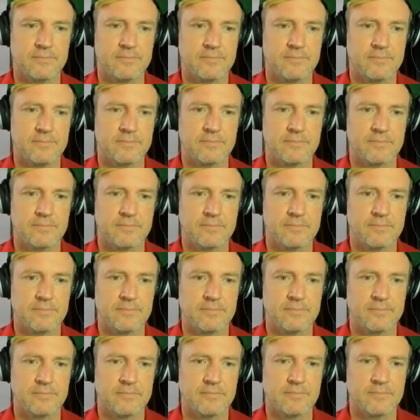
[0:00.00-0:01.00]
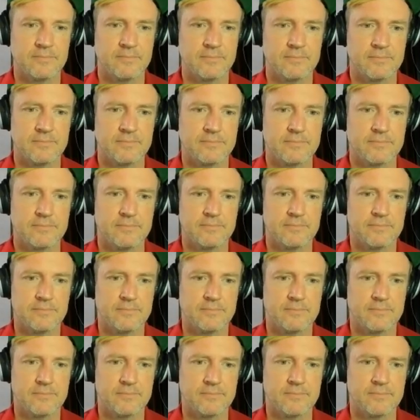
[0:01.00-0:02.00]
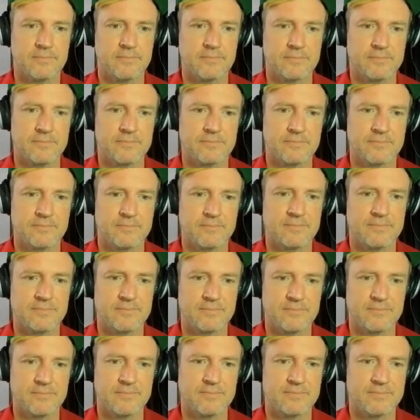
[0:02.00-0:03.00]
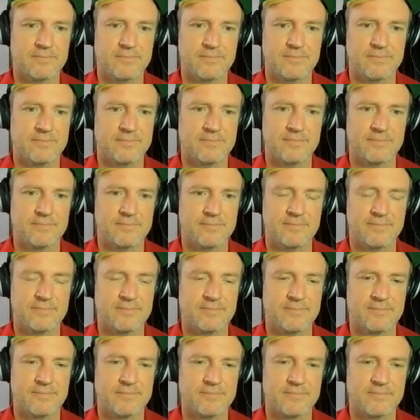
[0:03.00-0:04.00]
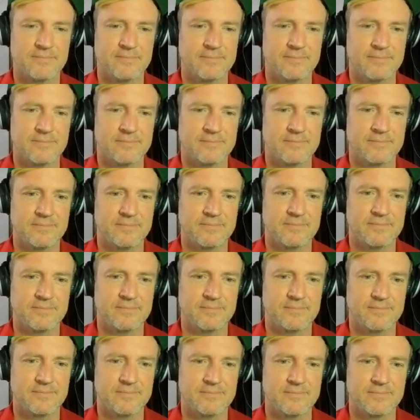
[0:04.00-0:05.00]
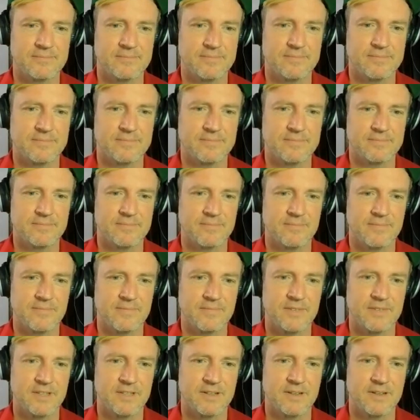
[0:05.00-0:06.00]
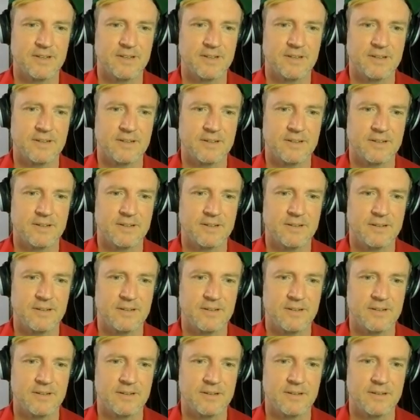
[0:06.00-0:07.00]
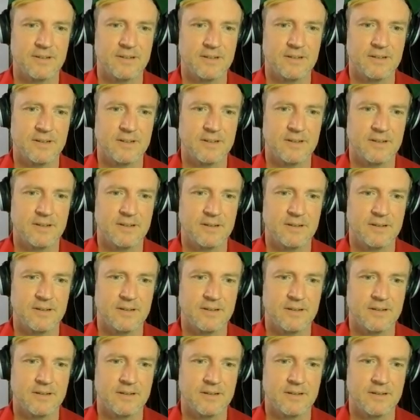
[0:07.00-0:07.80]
This person isn't speaking.